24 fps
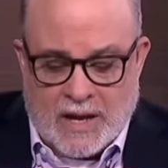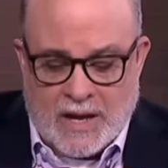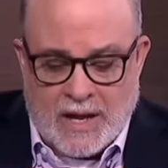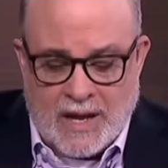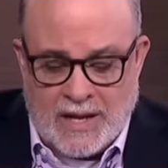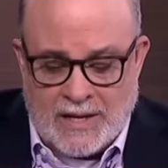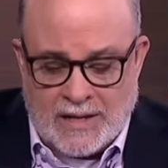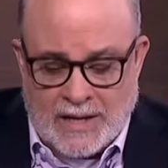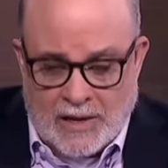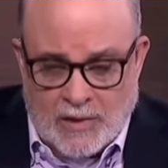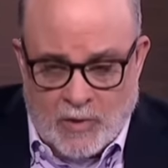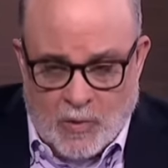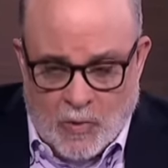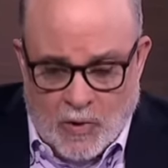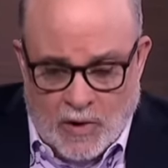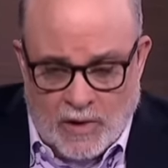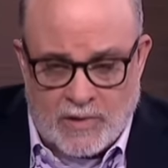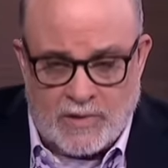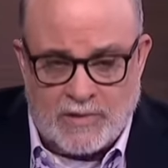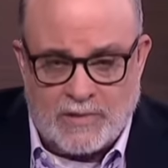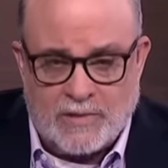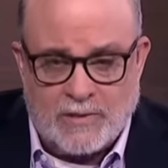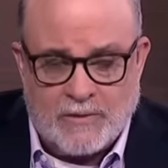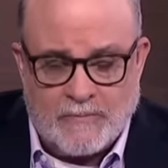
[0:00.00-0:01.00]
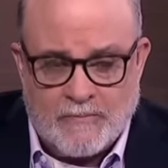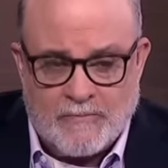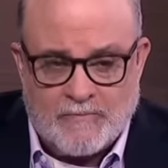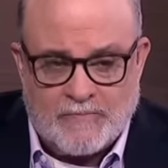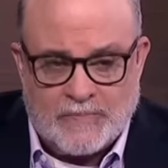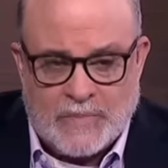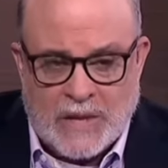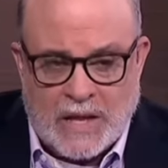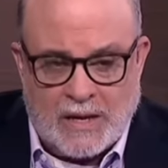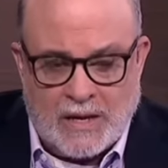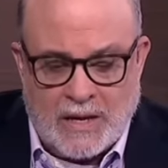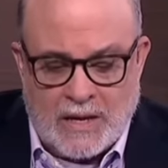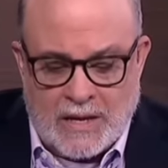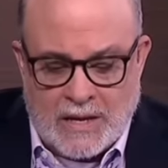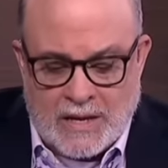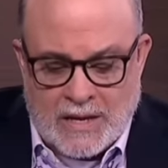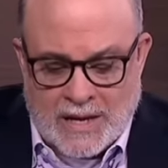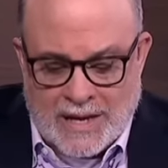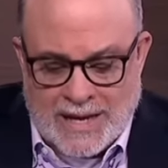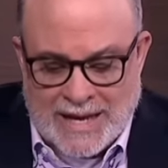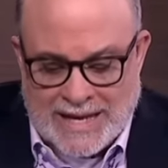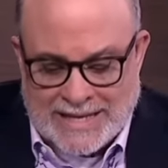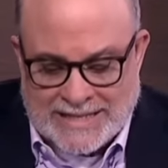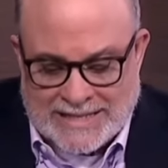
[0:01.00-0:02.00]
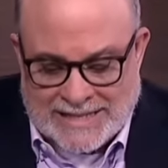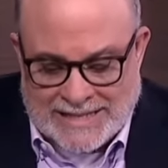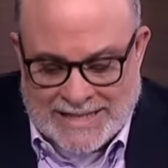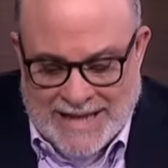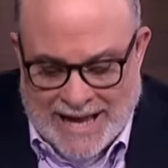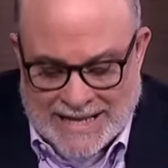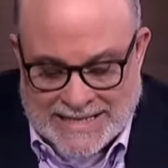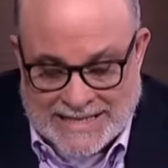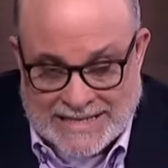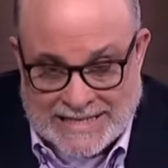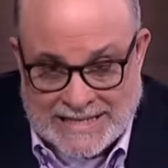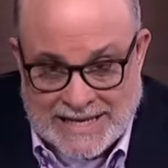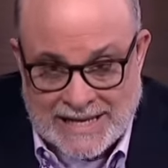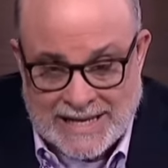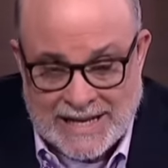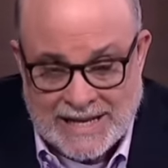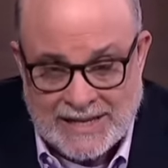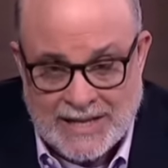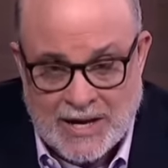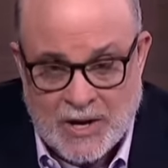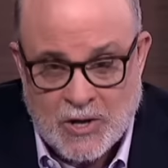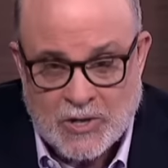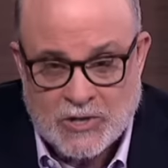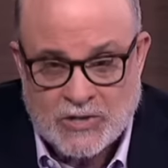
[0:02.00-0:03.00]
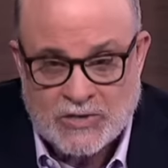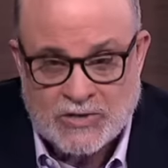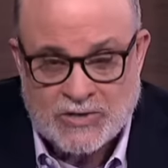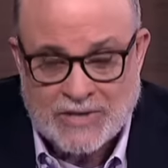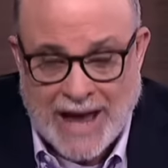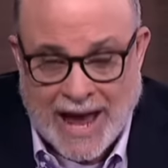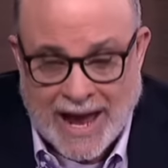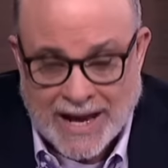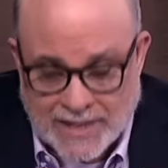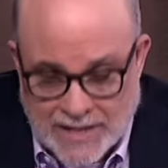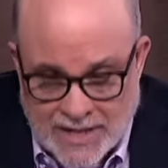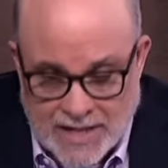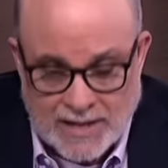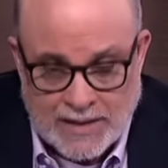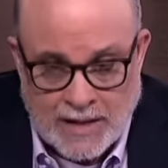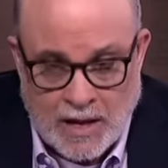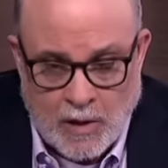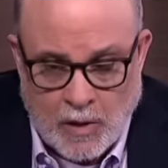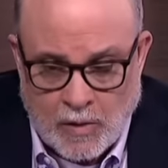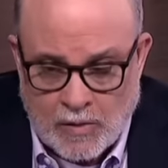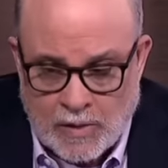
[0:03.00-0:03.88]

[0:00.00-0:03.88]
In other words, it's not sitting there stagnant.